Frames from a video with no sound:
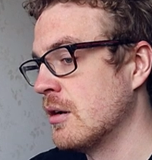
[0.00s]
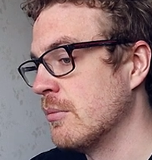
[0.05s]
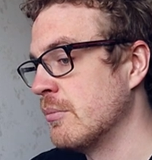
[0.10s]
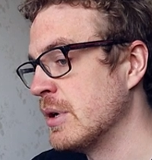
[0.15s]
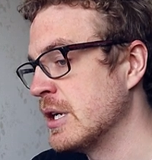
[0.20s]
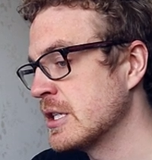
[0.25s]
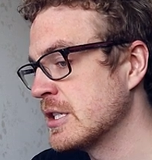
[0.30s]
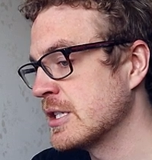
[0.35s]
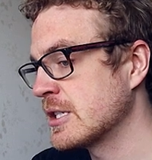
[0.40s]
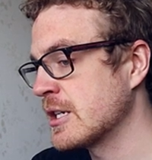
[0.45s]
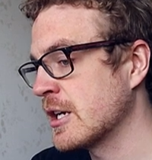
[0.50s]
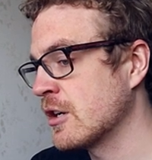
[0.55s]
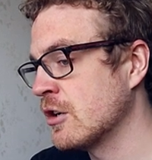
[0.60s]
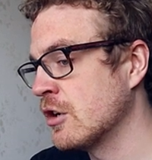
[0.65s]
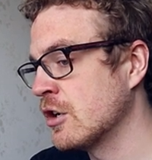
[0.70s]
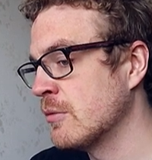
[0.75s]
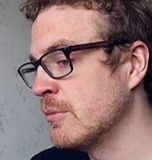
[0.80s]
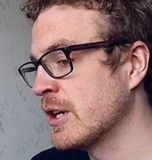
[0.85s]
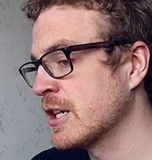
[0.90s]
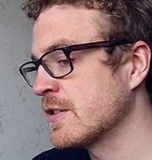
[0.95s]
Business,
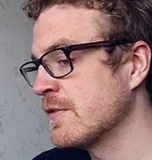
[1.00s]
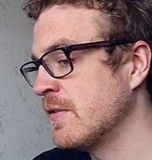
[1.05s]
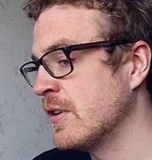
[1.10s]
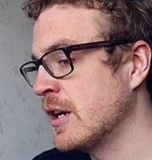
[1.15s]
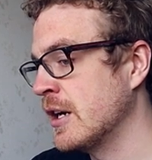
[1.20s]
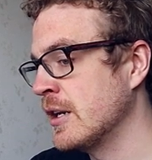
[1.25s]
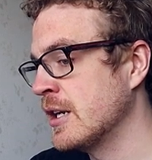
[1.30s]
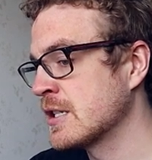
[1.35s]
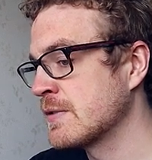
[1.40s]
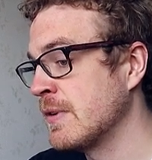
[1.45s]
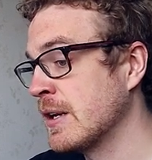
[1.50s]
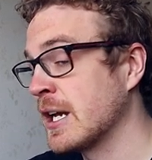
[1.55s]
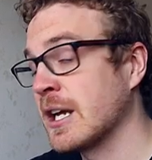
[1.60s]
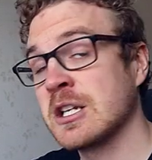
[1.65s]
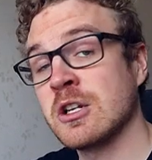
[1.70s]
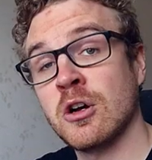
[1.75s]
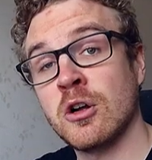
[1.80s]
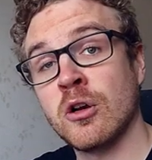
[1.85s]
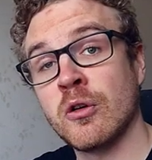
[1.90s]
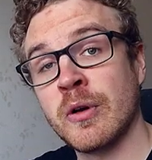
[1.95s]
economics, finance, we
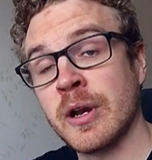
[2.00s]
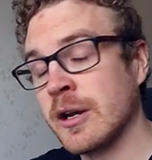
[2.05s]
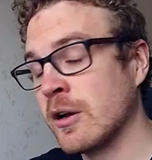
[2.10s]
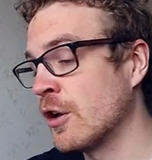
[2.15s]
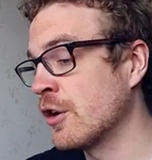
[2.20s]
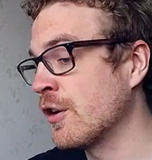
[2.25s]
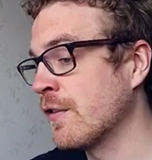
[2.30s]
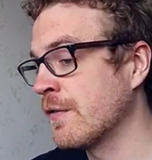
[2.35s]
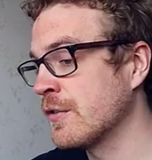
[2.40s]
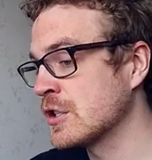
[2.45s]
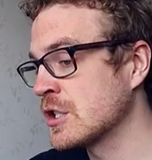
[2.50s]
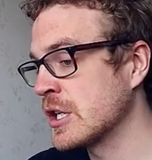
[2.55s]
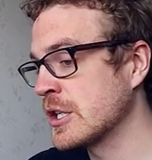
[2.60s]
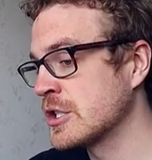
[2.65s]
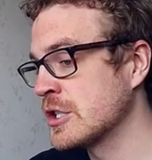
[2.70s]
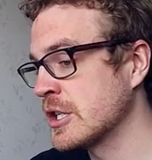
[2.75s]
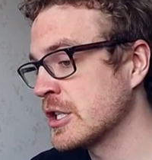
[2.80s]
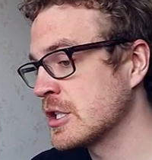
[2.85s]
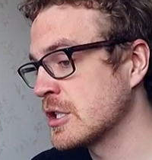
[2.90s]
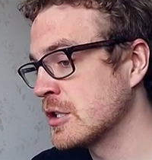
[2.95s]
get already a lot of
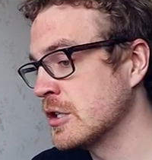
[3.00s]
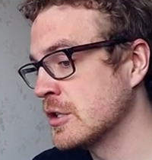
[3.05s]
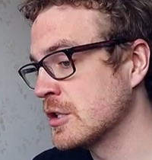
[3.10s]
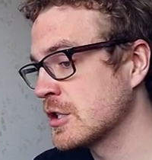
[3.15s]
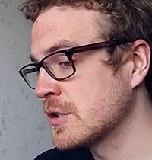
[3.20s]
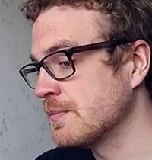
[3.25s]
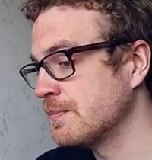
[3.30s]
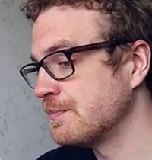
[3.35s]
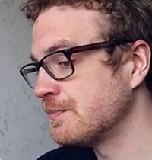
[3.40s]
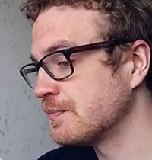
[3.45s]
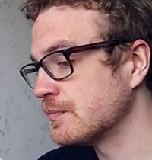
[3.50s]
suggestions.